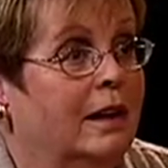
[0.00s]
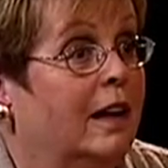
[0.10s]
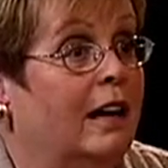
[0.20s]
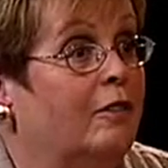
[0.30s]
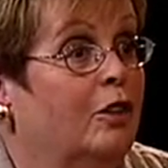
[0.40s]

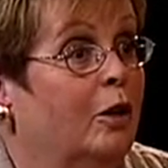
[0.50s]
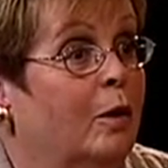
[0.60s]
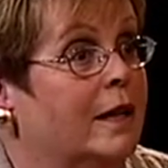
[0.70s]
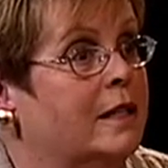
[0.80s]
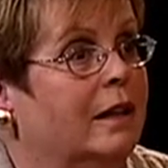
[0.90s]
And I have no
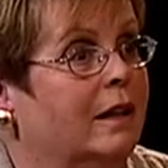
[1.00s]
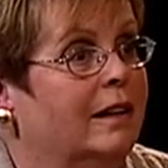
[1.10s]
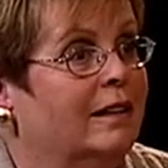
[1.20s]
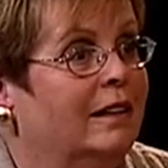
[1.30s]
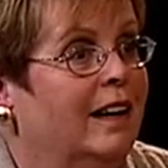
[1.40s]
idea.
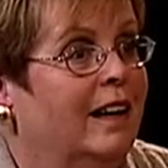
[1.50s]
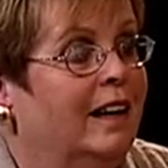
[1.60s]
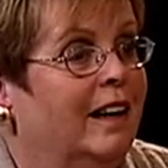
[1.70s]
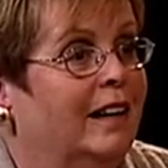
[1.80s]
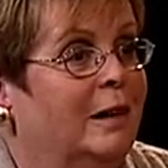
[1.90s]

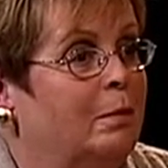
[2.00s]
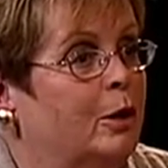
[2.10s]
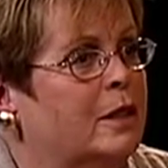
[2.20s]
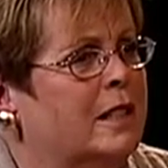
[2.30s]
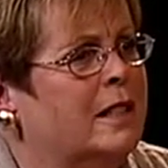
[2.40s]
And the
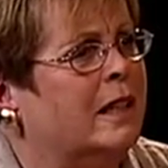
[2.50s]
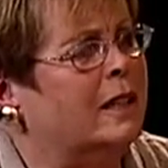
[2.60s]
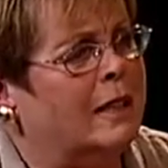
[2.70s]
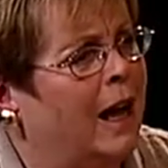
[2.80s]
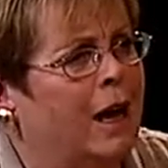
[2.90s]
person says,
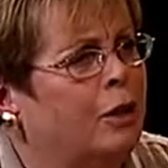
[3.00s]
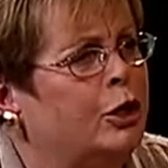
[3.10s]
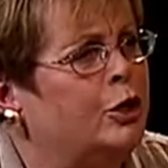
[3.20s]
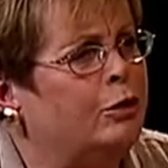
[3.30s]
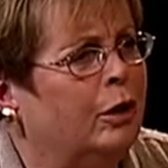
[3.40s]
how
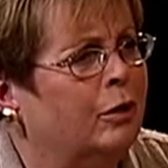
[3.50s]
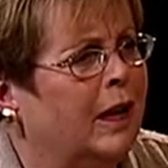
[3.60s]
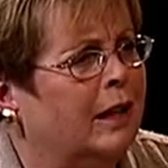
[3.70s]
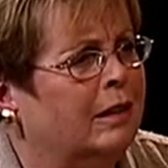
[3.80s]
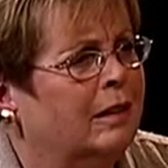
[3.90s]
could you know
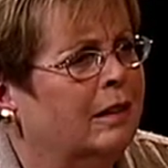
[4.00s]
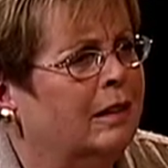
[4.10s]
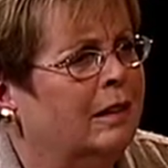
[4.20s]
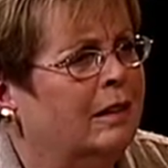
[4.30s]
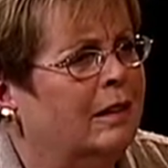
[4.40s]
that?
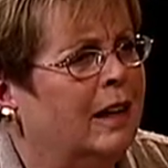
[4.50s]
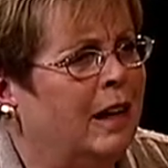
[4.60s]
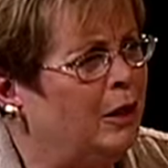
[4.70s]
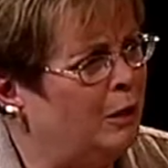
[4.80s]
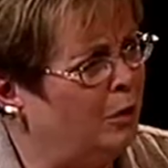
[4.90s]

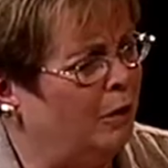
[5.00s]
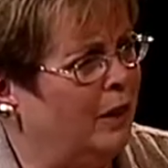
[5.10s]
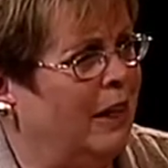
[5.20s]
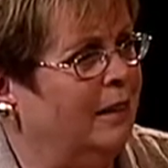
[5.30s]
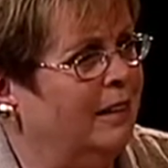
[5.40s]
How do you know
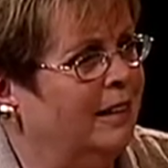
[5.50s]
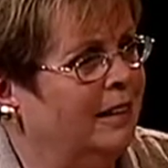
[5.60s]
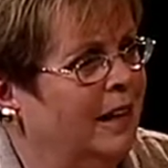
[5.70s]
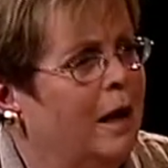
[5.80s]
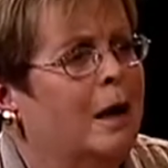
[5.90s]
that?
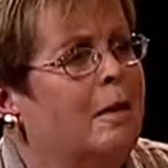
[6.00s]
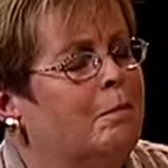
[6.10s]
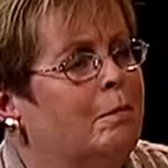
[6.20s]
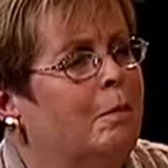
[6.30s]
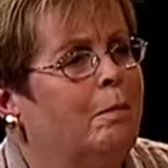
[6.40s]

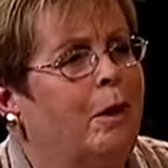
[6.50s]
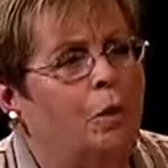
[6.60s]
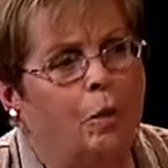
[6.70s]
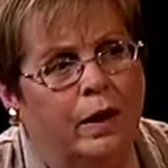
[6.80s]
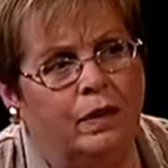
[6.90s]
But
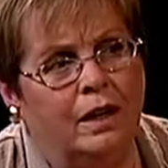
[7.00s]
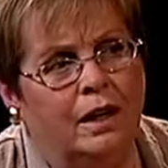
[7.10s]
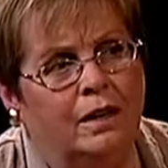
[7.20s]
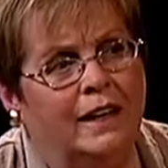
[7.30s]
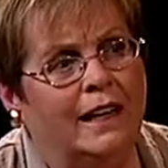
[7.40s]
one
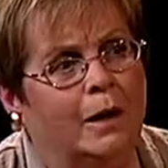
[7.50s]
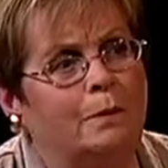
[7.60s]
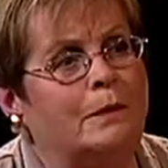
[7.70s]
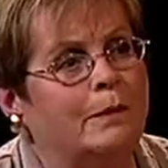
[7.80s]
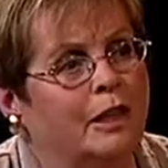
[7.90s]
thing that
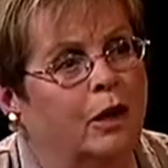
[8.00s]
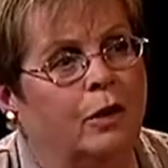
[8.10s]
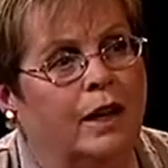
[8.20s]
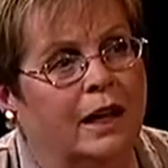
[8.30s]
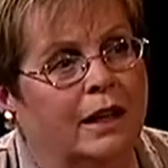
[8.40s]
helps me know
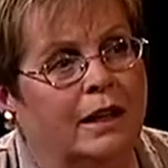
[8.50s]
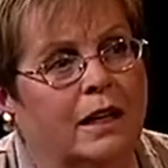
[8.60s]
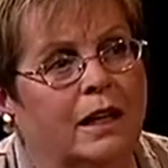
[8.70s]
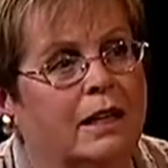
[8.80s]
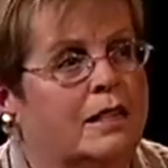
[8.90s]
that
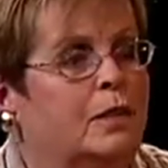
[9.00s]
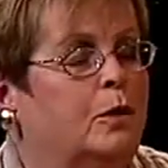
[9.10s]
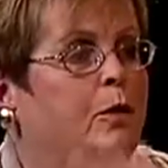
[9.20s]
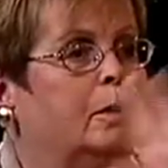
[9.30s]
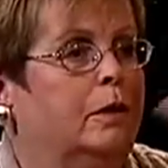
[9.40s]
is
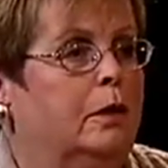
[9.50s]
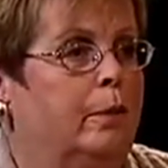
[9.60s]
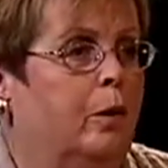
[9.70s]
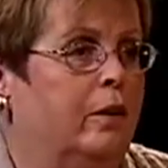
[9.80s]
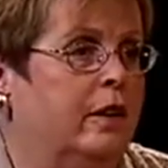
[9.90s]

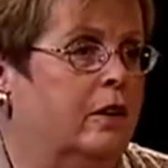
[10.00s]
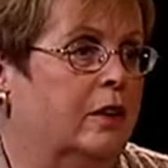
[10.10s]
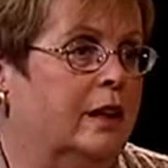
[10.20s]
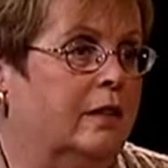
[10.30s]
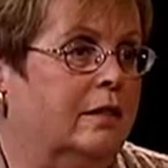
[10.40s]
Bowen
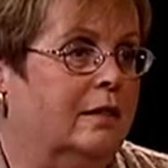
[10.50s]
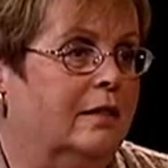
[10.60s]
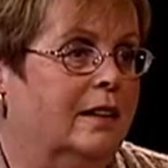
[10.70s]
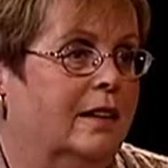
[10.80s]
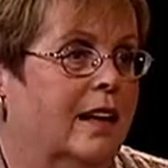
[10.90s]
theory
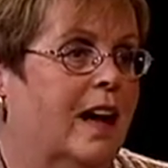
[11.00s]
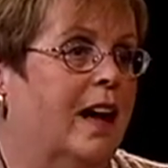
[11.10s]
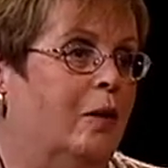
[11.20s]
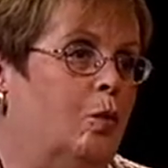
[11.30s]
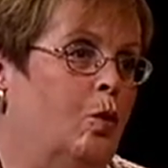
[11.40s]

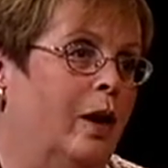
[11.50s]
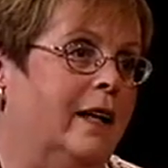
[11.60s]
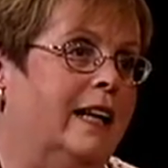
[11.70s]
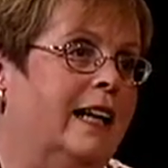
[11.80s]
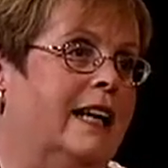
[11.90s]
and what
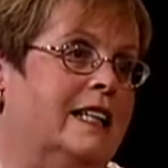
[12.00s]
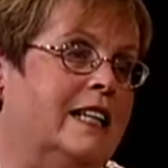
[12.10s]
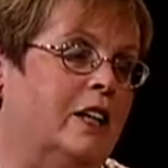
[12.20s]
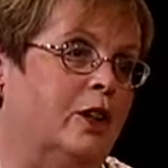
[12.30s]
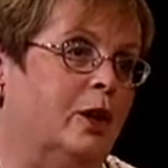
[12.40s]
it can
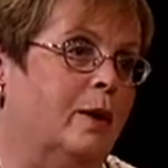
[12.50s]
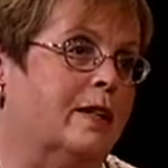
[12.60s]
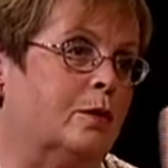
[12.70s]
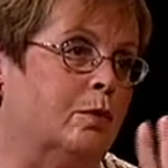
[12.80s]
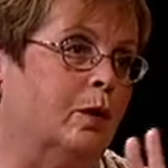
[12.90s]
tell you
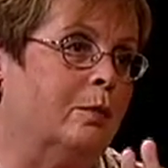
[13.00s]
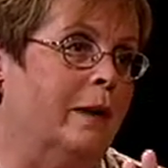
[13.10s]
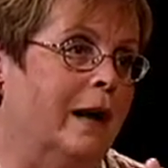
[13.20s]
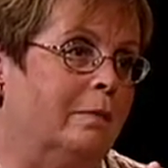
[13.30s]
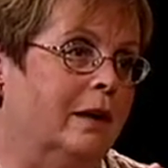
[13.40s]
as a
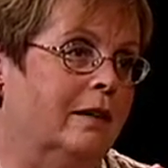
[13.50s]
roadmap.